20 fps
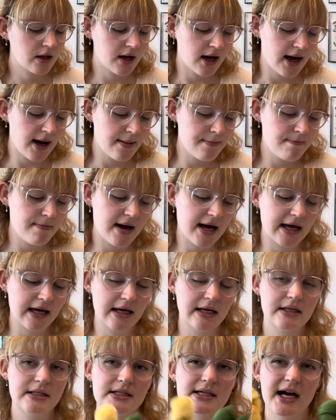I
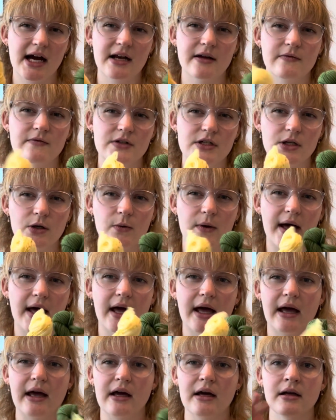might kind of do
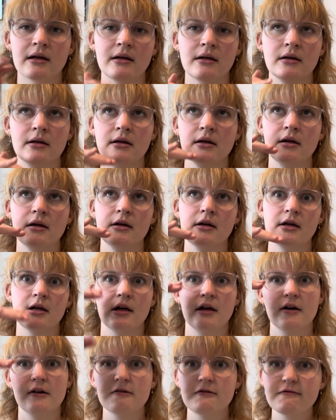a
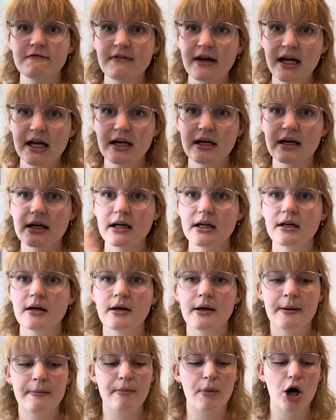faded
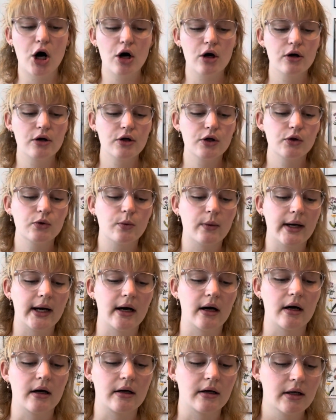marled
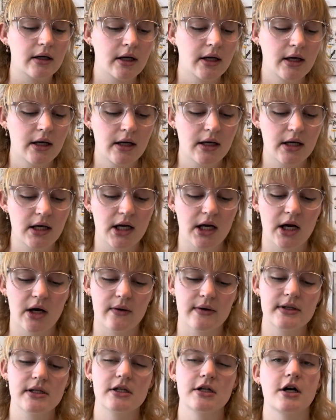where, you know,
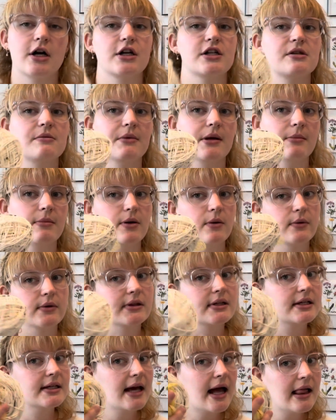it starts maybe with
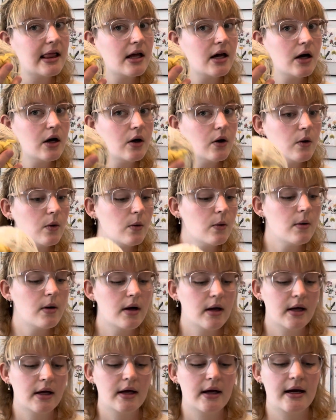the yellow
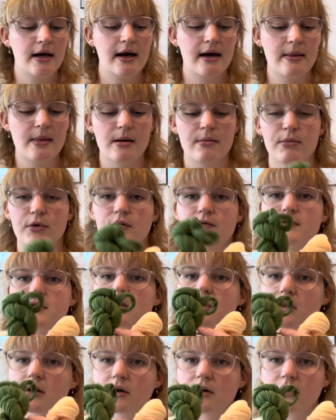and then moves to
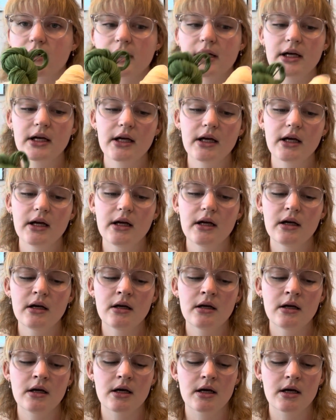the green.